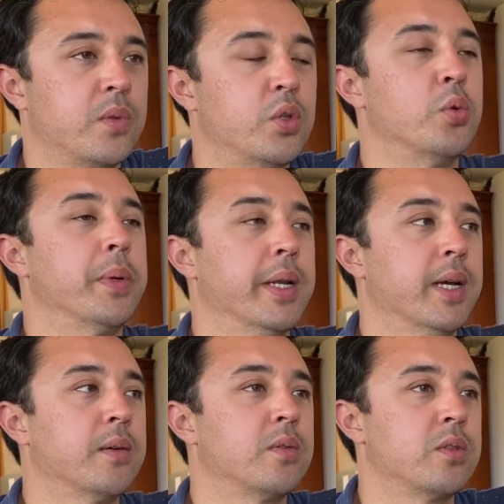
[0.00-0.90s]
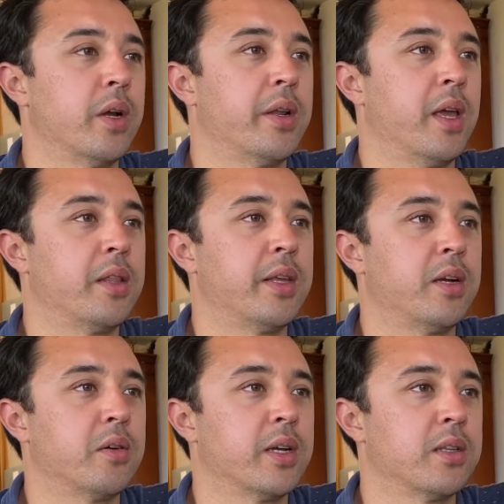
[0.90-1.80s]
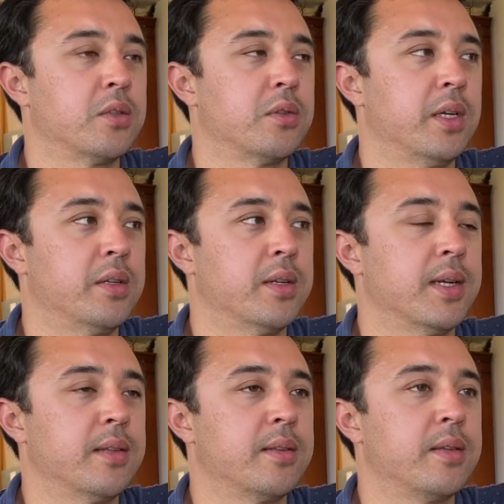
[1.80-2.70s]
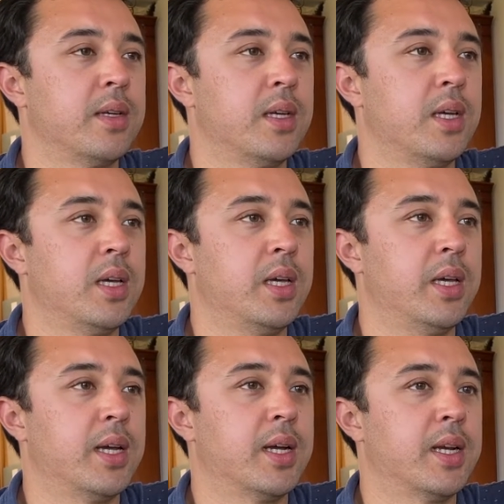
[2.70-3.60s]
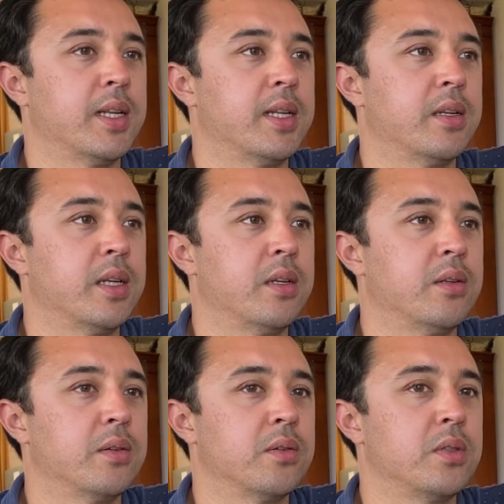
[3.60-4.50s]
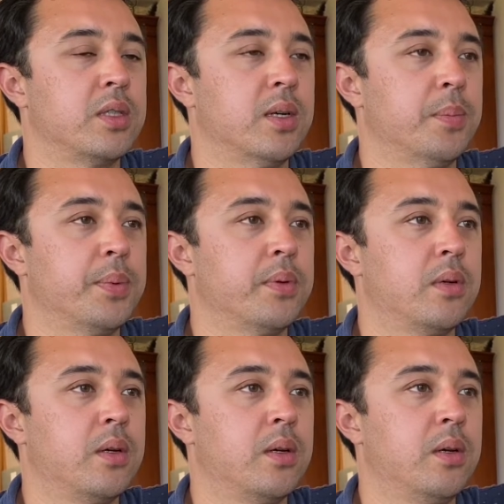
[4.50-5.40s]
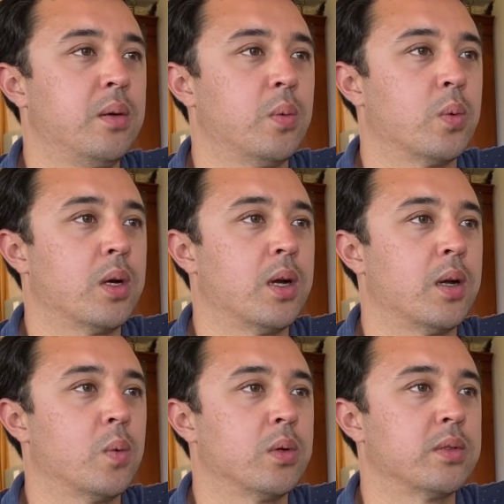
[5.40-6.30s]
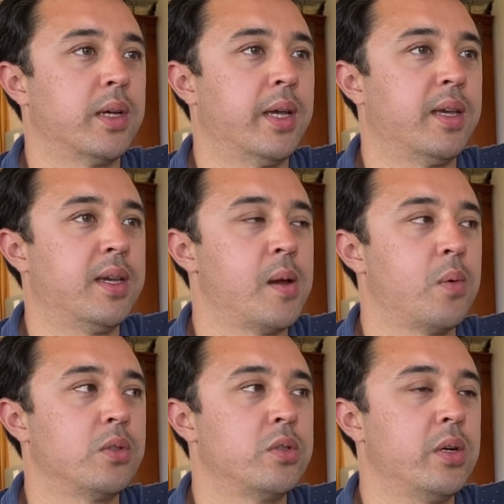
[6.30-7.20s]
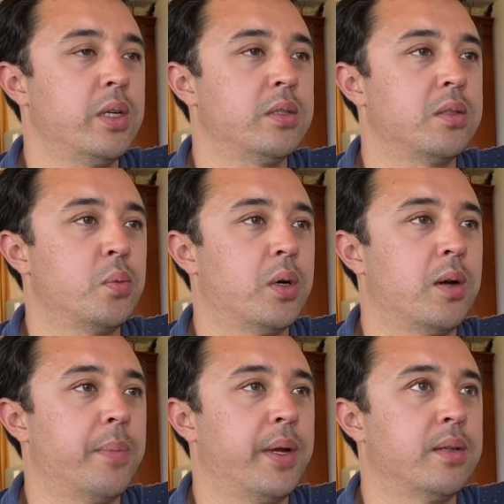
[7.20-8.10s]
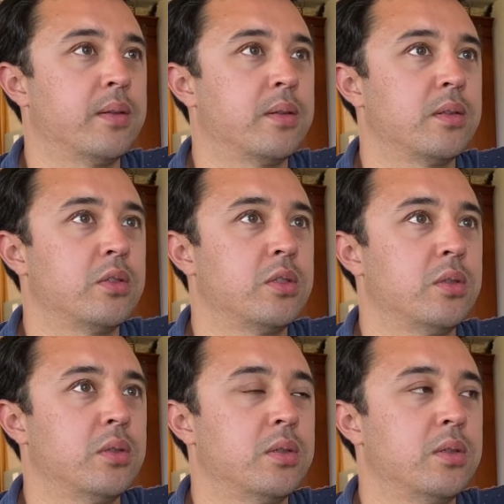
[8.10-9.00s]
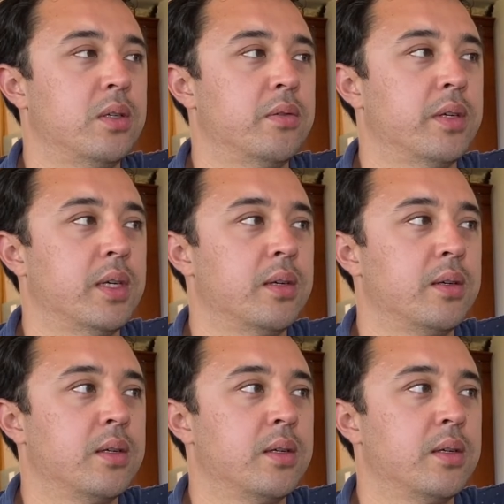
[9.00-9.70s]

new media, so anything connected to the internet. And I did an internship where I was a camera journalist, where I made student TV.